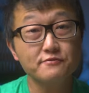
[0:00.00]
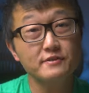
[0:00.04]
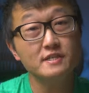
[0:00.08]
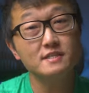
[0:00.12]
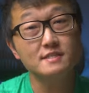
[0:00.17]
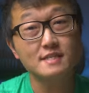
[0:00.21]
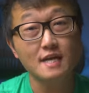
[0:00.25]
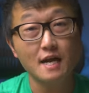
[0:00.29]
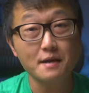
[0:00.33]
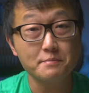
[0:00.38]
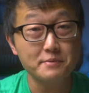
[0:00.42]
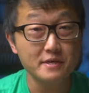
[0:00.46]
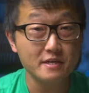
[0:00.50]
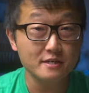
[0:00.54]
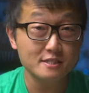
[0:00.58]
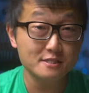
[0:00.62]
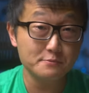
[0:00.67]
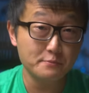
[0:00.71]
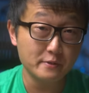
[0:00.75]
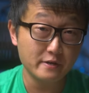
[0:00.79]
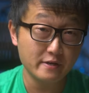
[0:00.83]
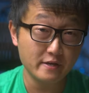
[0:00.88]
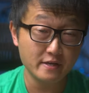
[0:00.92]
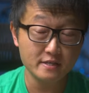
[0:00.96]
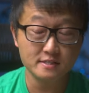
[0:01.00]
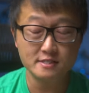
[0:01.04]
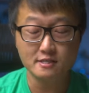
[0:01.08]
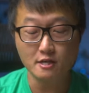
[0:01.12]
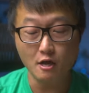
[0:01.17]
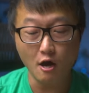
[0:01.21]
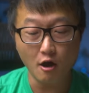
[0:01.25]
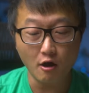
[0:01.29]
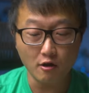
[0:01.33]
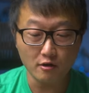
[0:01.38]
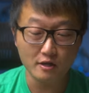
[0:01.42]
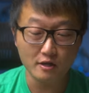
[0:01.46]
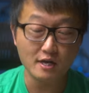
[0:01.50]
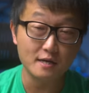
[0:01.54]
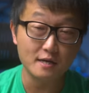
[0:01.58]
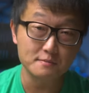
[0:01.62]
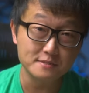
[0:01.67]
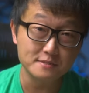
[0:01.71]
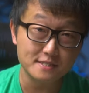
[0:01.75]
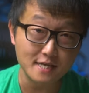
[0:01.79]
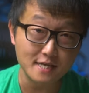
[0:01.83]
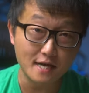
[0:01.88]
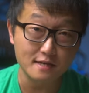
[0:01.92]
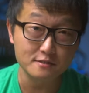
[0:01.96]
for the typing experience, it all
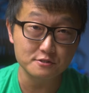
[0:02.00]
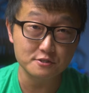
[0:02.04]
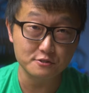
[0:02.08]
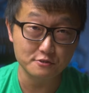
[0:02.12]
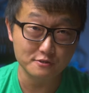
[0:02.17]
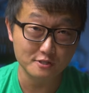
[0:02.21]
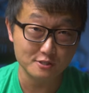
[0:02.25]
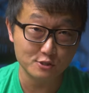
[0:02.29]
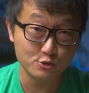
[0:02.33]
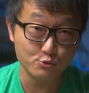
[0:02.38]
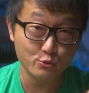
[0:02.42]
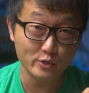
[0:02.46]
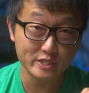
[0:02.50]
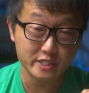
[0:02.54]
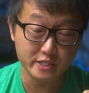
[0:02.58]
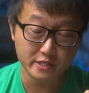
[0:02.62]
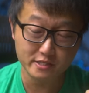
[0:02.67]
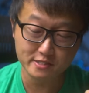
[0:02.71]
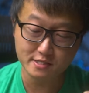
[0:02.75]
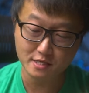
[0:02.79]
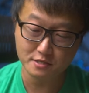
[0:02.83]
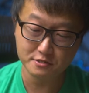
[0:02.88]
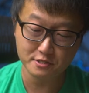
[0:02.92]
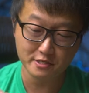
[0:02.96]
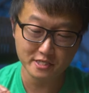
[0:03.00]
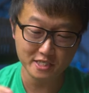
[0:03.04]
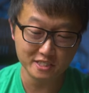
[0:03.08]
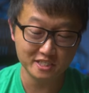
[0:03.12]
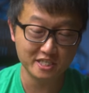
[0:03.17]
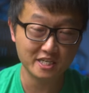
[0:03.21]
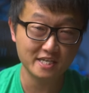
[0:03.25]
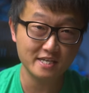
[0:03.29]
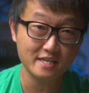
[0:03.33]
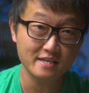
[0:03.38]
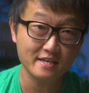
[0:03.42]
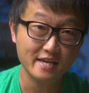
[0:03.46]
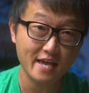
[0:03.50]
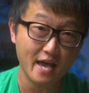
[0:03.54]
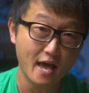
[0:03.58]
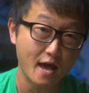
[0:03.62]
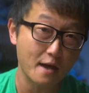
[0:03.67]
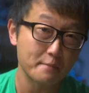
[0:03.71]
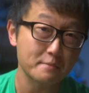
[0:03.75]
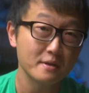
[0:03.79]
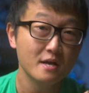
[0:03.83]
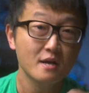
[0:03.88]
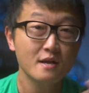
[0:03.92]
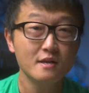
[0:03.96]
comes down to the switches under each
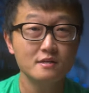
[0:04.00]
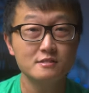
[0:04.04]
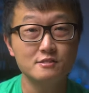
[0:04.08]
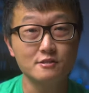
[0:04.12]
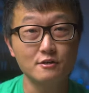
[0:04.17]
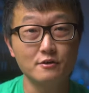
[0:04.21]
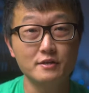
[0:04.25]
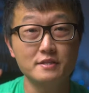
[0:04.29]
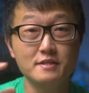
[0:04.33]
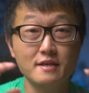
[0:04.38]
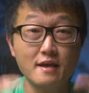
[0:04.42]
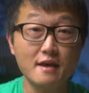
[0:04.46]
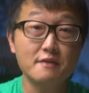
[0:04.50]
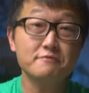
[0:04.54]
keycap. So in the the